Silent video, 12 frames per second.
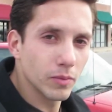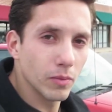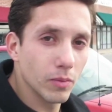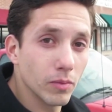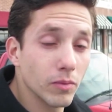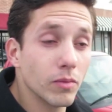Good
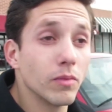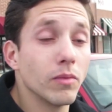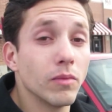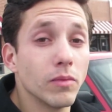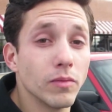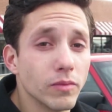workout,
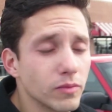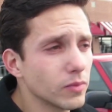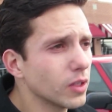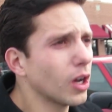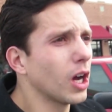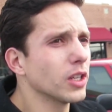cuz?
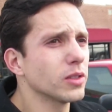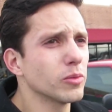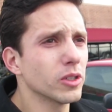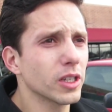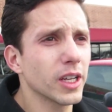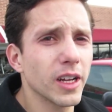Awesome
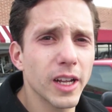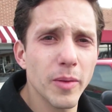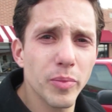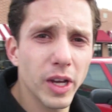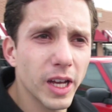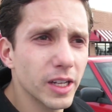workout.
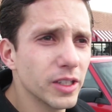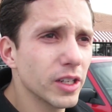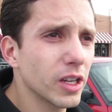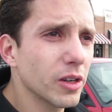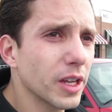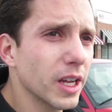Not bad, you
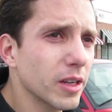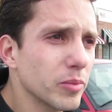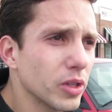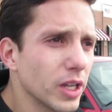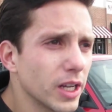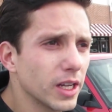know. Can't
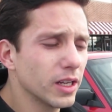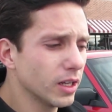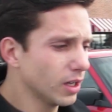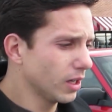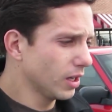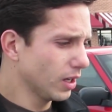
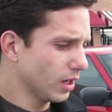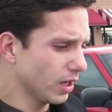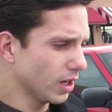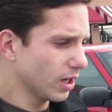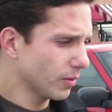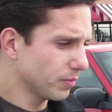complain.
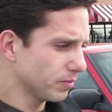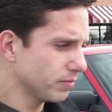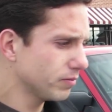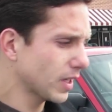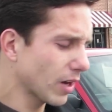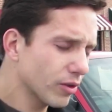Yeah.
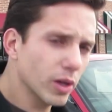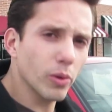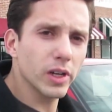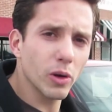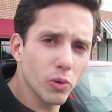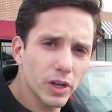Um, not really
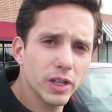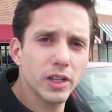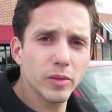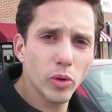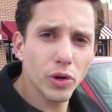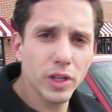what I wanted
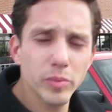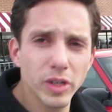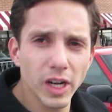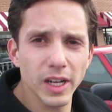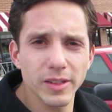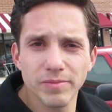in the morning,
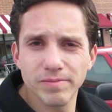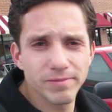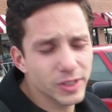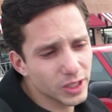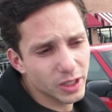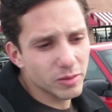but I,
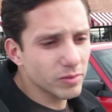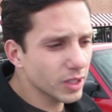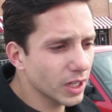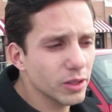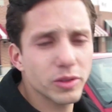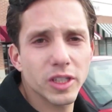you know,
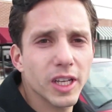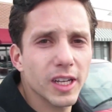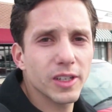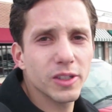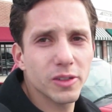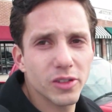gotta do what you
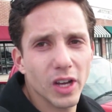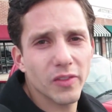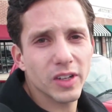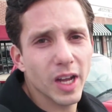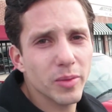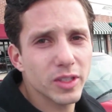gotta do. You not
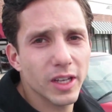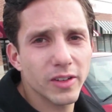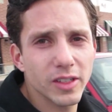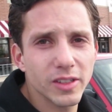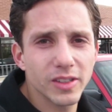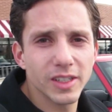got me up at
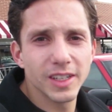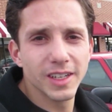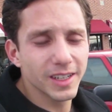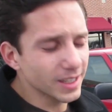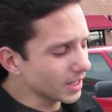8, son.